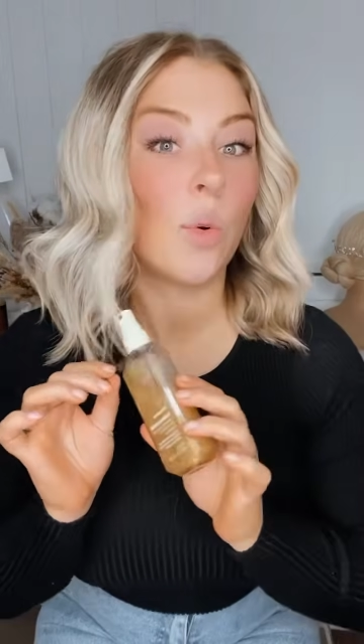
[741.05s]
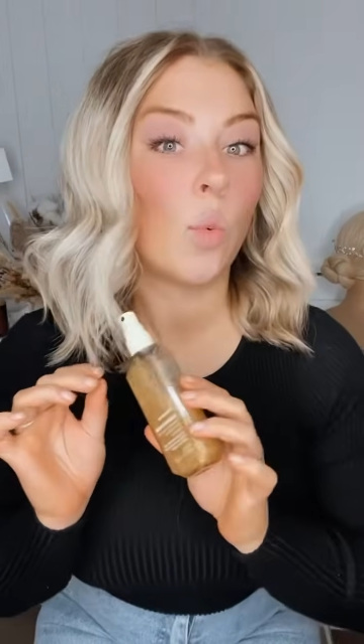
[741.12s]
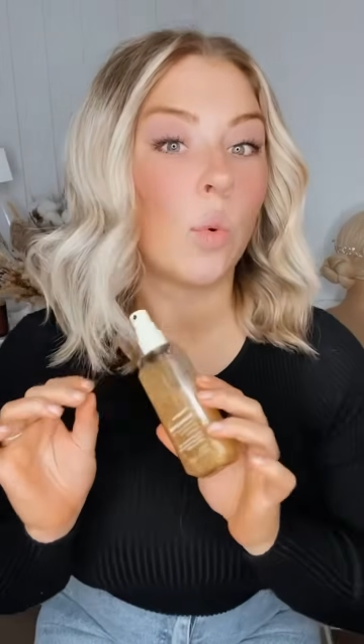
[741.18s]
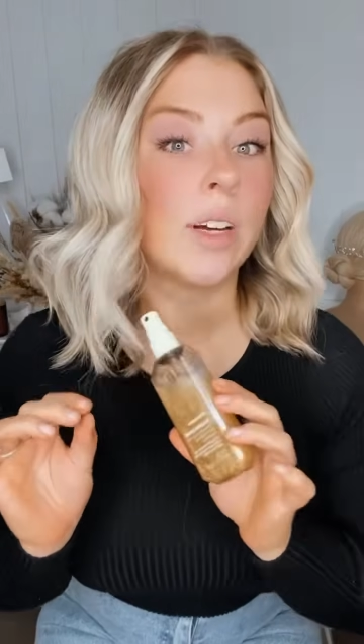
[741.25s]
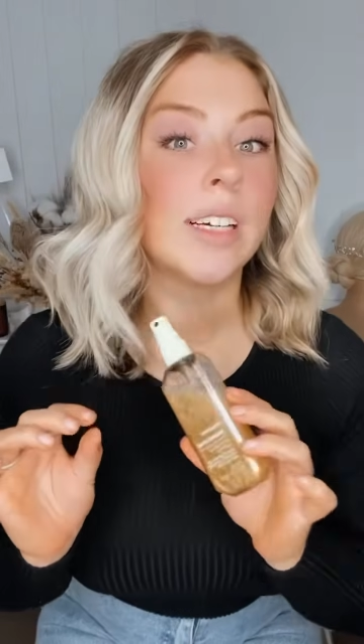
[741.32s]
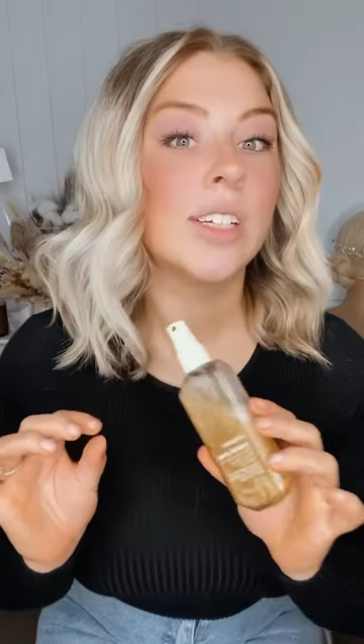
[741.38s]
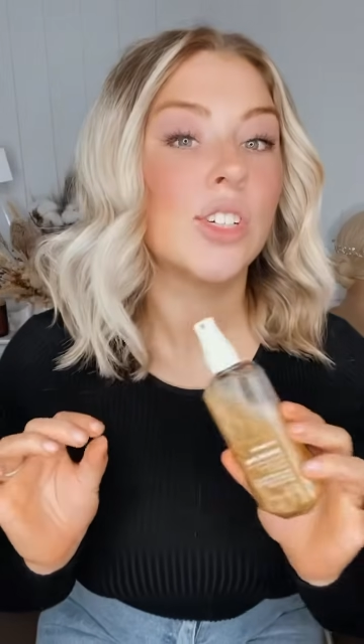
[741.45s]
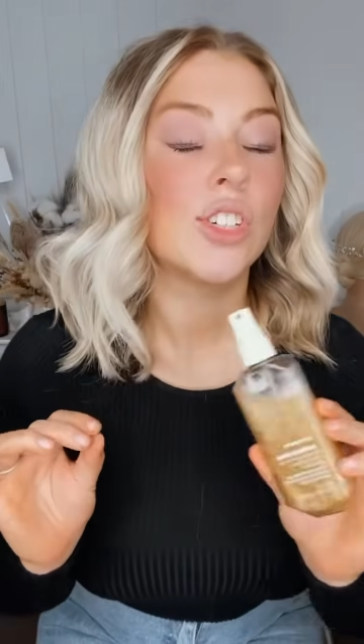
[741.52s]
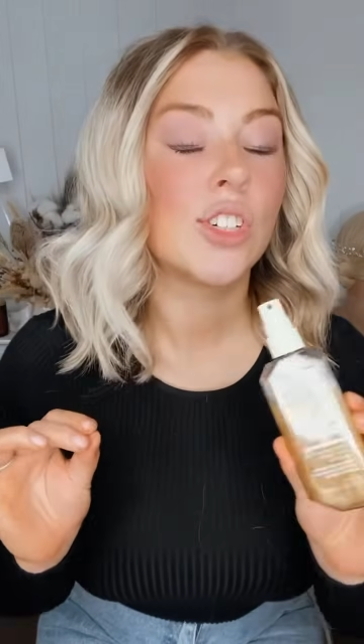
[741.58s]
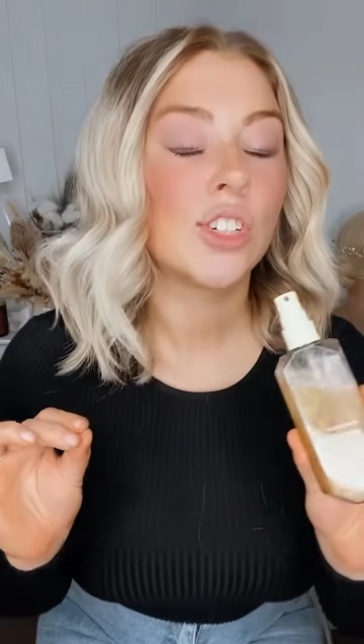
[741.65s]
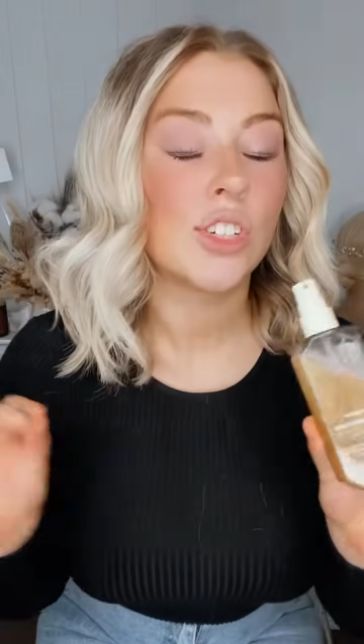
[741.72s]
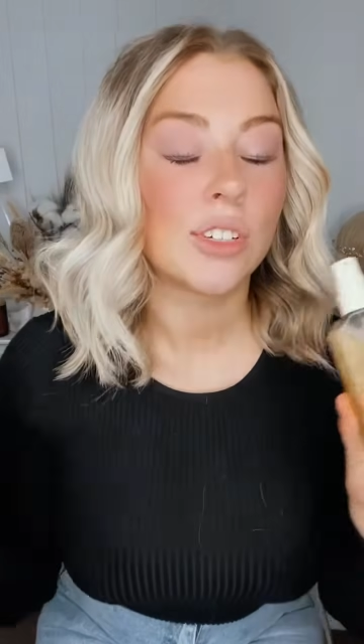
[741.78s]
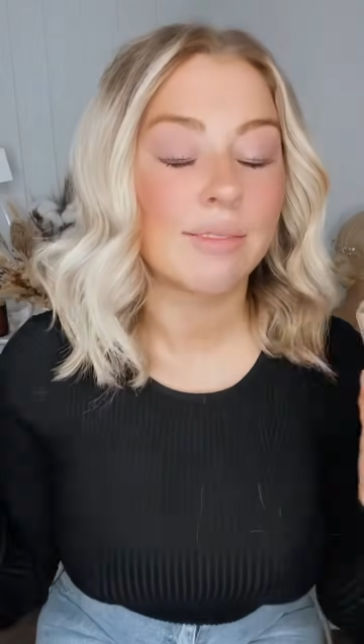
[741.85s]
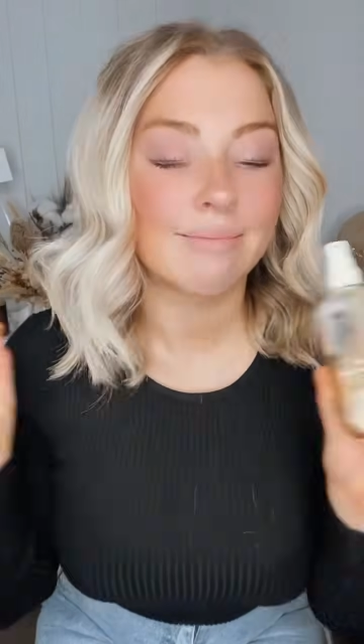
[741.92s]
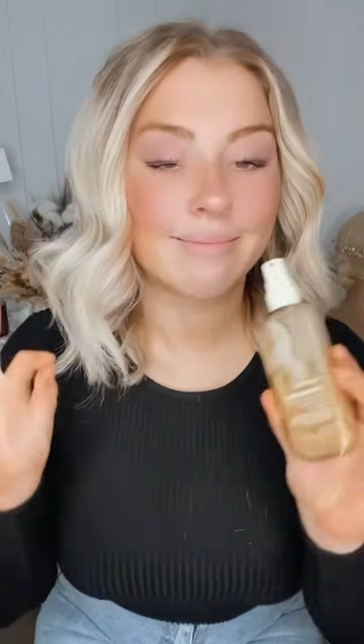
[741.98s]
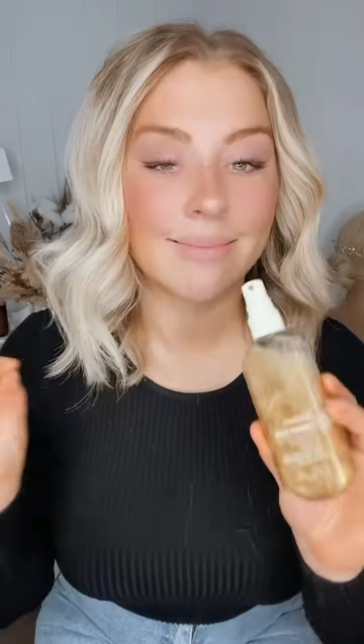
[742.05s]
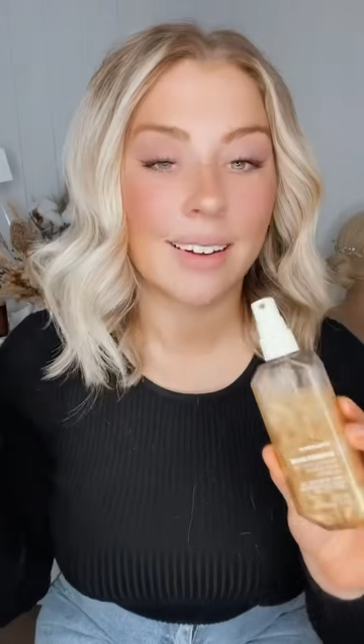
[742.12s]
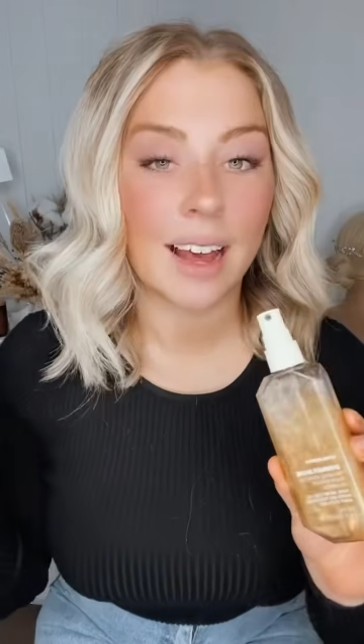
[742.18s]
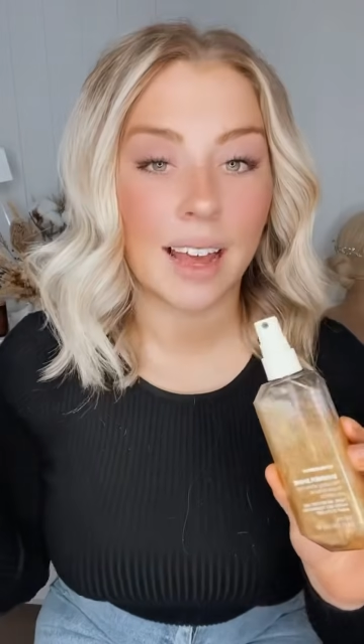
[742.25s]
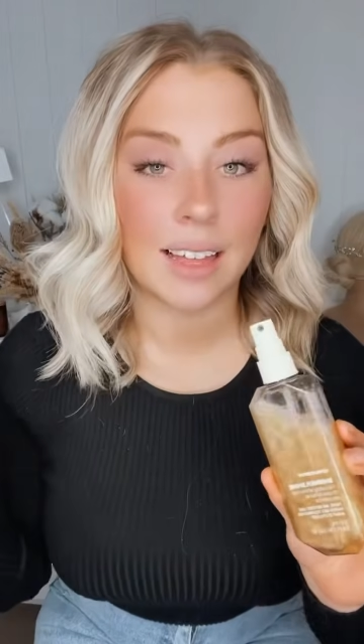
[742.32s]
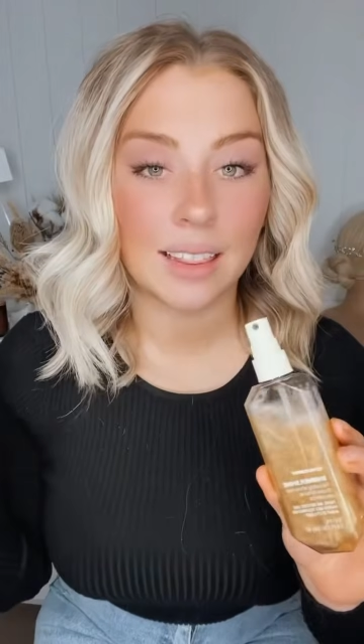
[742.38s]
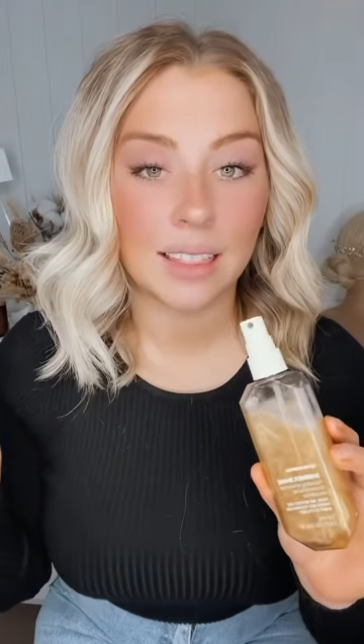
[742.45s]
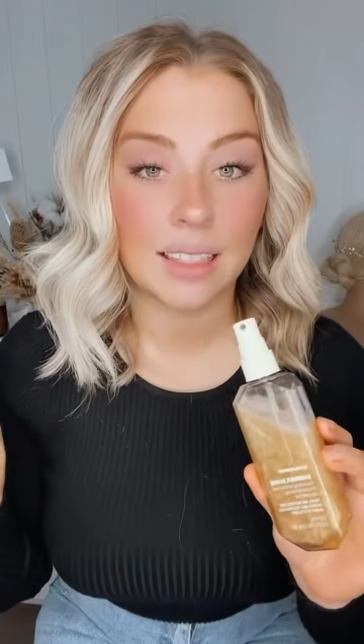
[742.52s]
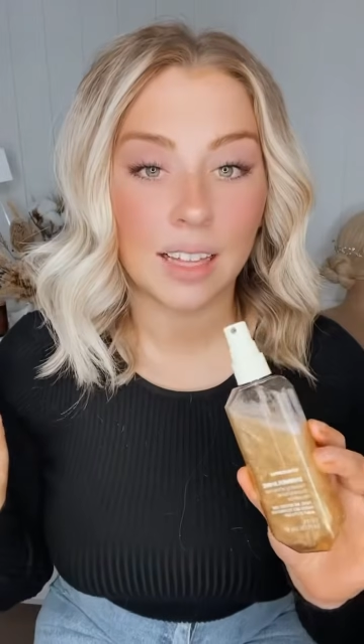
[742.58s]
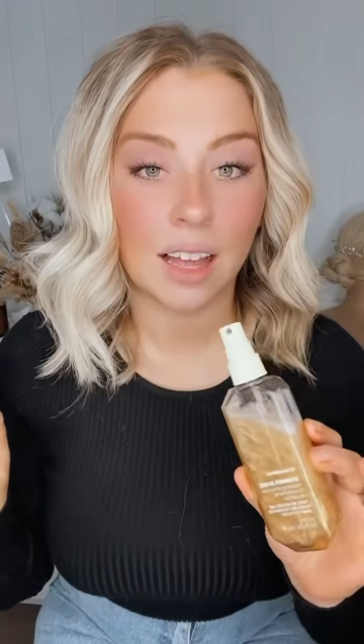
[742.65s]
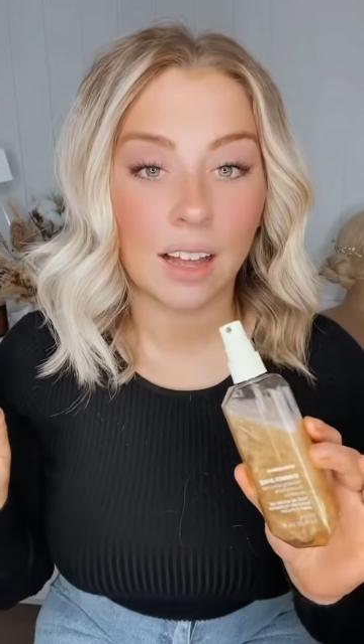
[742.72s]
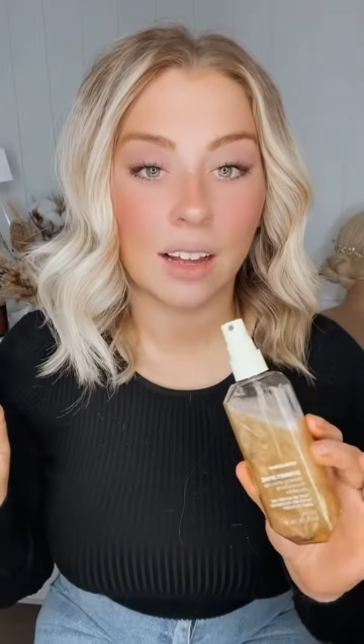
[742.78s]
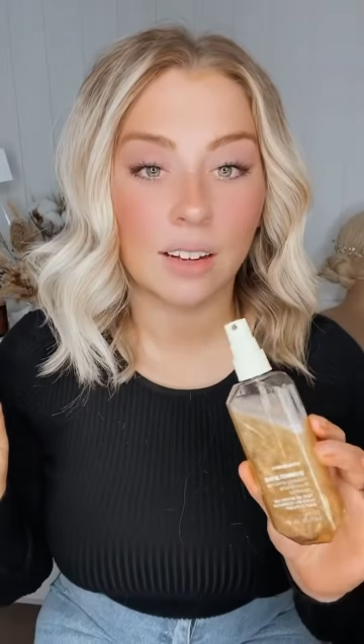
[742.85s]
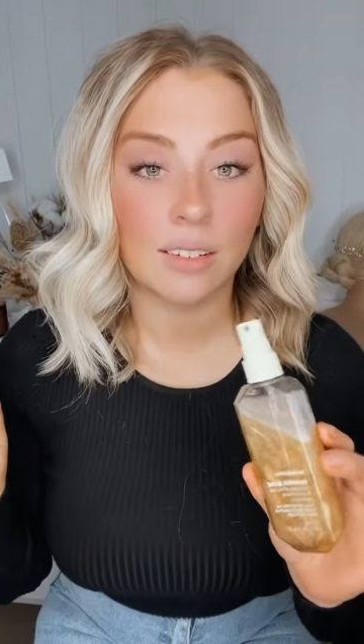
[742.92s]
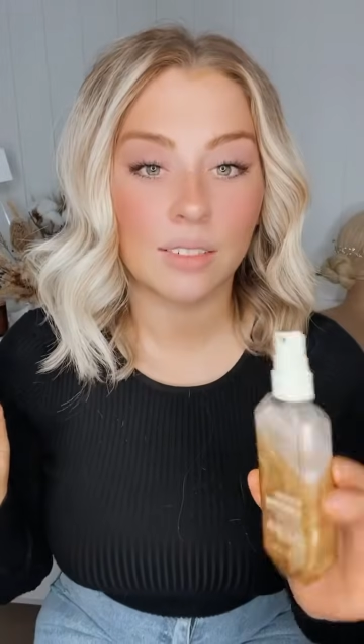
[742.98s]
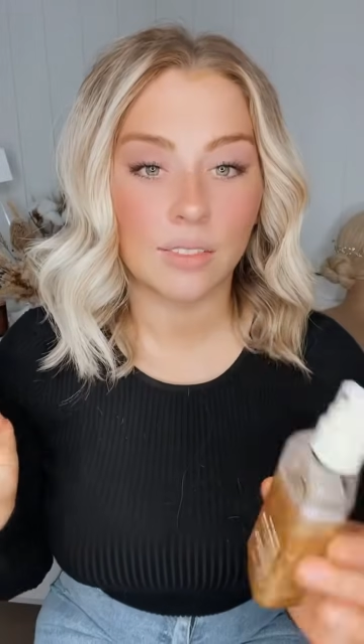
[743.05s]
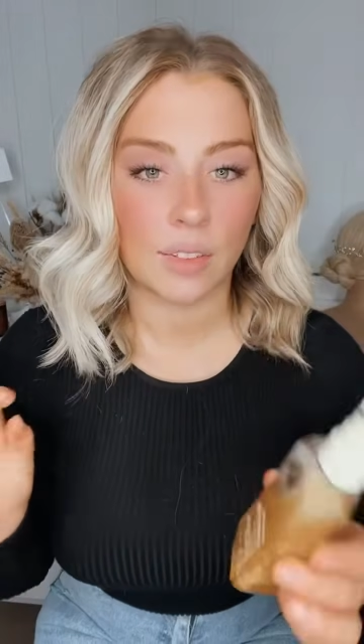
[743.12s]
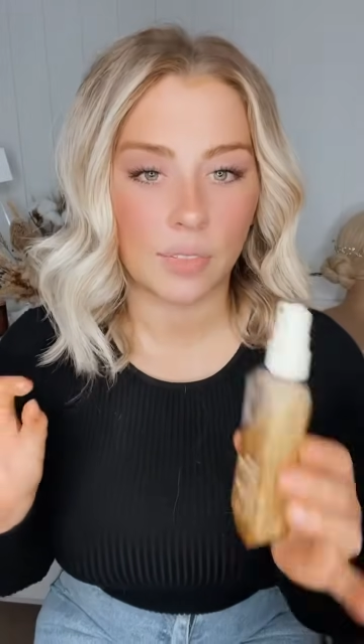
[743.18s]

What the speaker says: which I love.